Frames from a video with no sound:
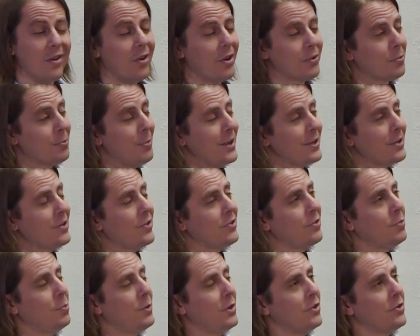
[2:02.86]

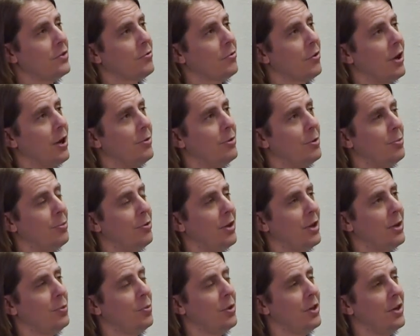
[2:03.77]
electromagnetism, we described a
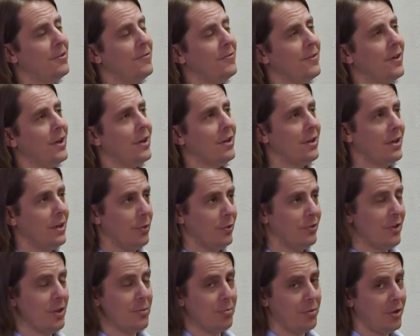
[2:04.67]
plane wave. It
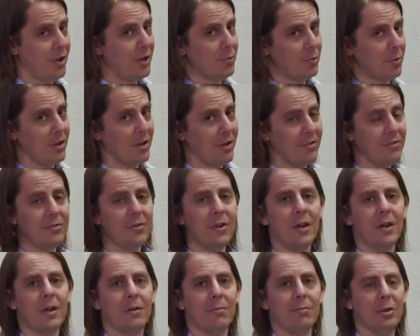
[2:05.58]
was a plane wave
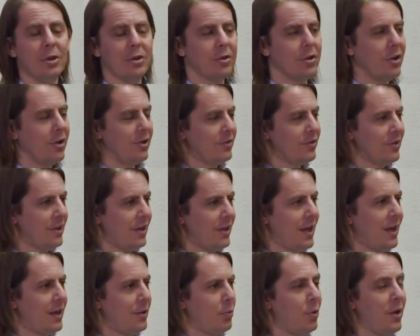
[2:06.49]
because it
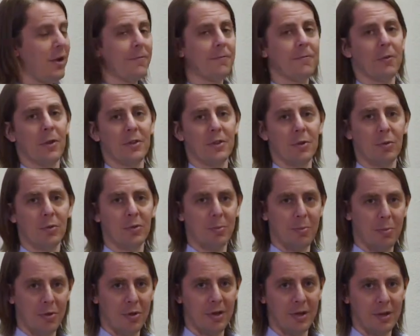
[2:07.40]
had a wavefront that was
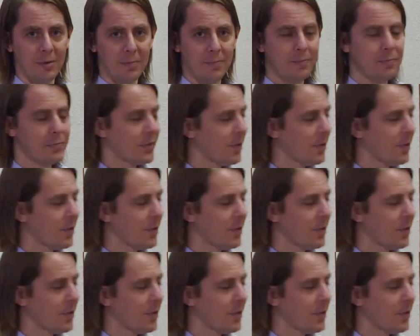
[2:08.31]
a plane.